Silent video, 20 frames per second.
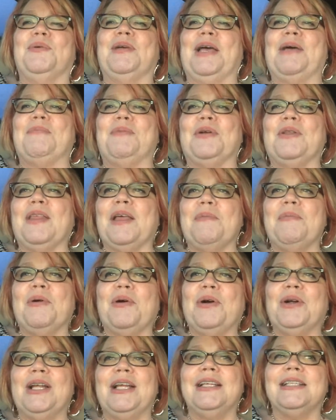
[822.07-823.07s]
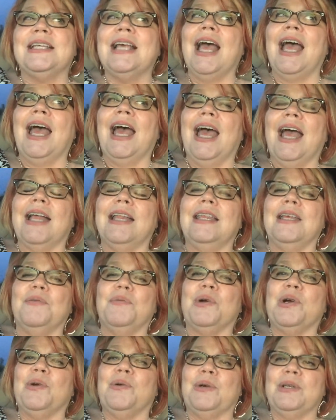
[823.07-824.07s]
We've got birthday parties, and then
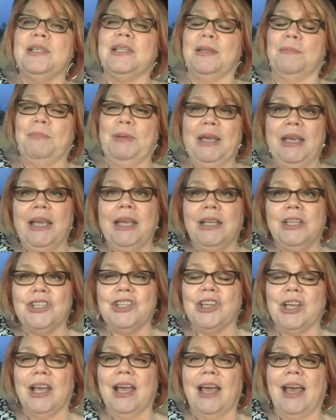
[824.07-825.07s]
we're going to the beach